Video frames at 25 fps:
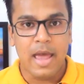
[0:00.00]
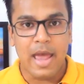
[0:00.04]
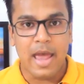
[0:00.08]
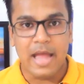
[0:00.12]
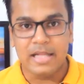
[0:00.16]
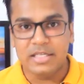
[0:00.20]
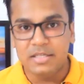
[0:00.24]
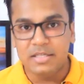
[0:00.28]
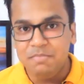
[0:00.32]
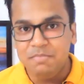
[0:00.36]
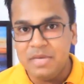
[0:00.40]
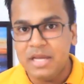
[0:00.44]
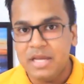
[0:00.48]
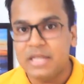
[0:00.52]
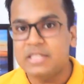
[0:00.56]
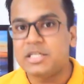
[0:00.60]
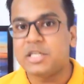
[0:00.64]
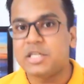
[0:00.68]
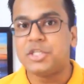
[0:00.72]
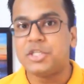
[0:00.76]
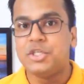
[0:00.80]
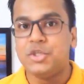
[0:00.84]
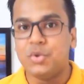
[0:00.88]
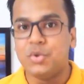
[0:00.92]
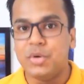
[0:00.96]
and me
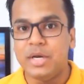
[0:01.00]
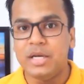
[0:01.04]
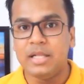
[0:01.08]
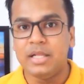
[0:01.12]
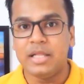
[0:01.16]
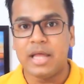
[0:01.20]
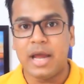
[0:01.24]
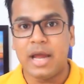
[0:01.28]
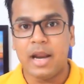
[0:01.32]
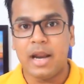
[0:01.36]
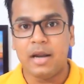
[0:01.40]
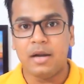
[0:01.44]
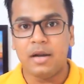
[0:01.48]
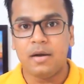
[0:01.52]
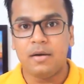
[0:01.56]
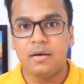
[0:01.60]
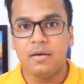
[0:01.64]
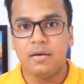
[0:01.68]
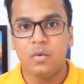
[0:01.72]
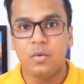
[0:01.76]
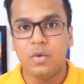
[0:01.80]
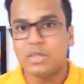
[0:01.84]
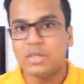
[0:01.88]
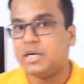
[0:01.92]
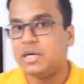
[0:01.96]
just doing that
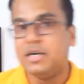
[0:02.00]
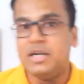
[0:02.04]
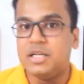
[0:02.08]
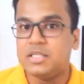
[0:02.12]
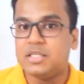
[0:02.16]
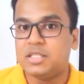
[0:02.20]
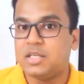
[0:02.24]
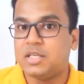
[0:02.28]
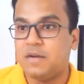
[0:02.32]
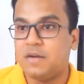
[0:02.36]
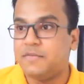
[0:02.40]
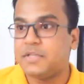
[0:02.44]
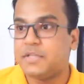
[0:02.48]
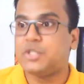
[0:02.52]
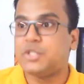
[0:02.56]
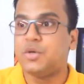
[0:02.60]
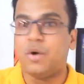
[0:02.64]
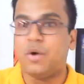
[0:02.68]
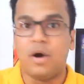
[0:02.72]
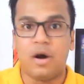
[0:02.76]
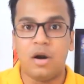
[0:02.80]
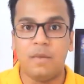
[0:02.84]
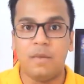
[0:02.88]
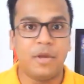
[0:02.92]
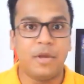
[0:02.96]
was a disservice to
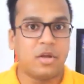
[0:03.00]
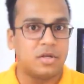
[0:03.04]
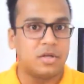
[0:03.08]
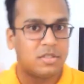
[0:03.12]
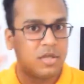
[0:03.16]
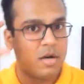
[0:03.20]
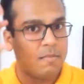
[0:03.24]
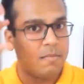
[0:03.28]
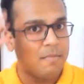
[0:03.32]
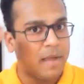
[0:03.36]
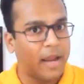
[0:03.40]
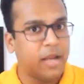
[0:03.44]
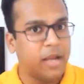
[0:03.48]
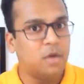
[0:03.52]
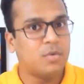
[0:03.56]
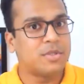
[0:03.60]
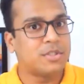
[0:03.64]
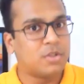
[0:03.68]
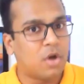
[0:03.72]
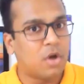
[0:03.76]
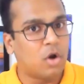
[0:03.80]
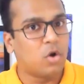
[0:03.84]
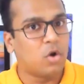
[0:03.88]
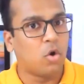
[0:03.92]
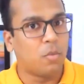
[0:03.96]
her because her mind was
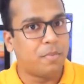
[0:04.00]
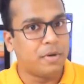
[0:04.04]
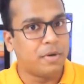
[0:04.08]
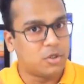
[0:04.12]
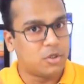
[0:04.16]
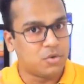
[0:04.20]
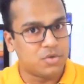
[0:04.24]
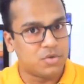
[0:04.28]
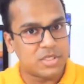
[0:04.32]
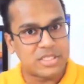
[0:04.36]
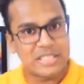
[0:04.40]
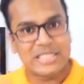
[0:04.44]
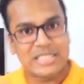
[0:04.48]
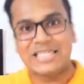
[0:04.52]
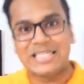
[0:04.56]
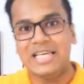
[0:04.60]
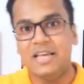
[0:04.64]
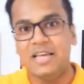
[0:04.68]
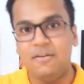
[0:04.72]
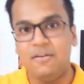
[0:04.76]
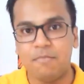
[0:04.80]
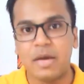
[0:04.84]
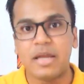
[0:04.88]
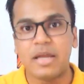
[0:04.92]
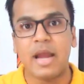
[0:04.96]
not open to
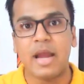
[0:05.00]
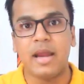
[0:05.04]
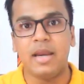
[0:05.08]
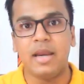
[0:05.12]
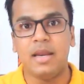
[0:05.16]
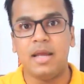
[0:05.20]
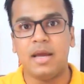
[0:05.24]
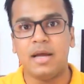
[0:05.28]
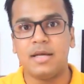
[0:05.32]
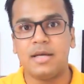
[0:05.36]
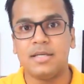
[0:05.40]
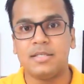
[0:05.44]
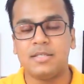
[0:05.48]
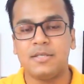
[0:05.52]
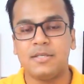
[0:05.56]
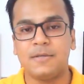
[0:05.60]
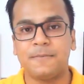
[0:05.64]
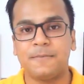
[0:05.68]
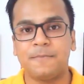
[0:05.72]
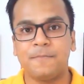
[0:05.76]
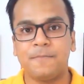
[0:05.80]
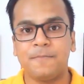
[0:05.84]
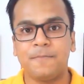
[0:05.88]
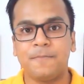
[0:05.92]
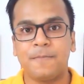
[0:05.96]
receive my ideas
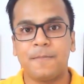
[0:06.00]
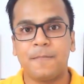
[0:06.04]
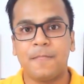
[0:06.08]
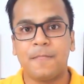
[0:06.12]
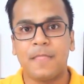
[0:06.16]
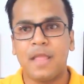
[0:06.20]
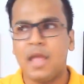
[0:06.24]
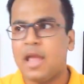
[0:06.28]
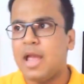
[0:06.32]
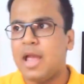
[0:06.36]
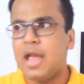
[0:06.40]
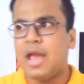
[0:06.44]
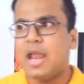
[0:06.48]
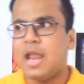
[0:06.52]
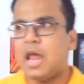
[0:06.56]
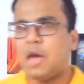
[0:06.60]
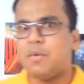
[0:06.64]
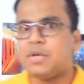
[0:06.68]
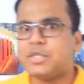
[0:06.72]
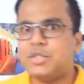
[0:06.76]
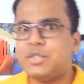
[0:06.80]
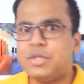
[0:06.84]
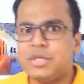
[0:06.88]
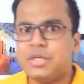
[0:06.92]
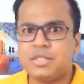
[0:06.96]
and i
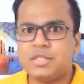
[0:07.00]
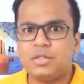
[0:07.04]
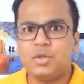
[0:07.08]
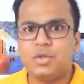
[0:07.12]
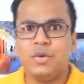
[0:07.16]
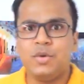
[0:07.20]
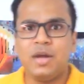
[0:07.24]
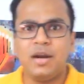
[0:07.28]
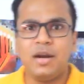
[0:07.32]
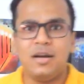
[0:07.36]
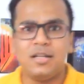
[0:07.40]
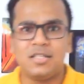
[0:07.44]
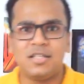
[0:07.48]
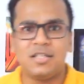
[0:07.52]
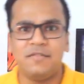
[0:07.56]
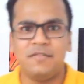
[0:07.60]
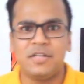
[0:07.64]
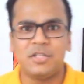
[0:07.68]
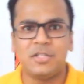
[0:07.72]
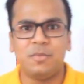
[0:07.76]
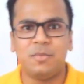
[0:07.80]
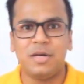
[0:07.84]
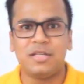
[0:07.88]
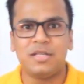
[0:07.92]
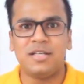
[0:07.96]
was just doing a disservice
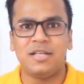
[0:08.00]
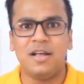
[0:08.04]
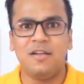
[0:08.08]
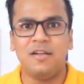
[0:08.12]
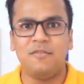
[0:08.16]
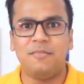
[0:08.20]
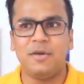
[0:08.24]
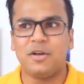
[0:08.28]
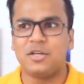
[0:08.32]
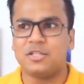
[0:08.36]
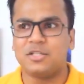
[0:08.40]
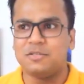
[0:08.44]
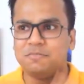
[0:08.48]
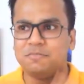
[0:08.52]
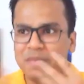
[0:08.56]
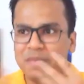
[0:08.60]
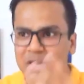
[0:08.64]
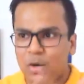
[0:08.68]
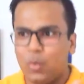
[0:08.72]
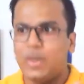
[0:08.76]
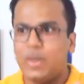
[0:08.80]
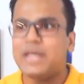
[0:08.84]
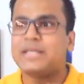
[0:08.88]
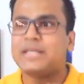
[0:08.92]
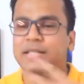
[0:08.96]
to myself because
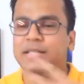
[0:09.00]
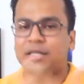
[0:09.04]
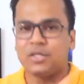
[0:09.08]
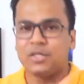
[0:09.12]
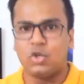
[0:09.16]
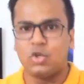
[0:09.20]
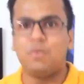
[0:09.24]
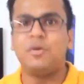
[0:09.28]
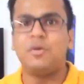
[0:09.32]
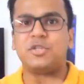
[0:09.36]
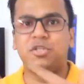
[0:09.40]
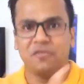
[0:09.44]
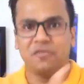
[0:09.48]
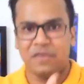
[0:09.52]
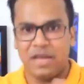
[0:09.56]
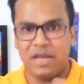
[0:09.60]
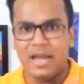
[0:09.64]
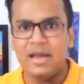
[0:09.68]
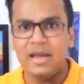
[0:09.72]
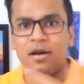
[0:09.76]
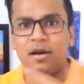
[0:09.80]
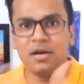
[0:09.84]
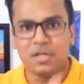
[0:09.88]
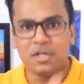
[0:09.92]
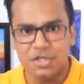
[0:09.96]
me wasting so much of
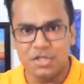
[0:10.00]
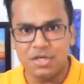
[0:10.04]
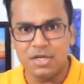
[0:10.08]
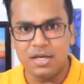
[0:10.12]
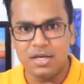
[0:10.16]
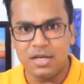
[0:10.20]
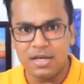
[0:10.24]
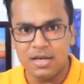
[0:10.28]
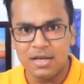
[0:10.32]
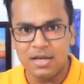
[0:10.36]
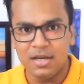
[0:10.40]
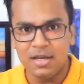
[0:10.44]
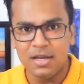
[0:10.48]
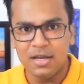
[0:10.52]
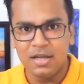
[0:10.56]
energy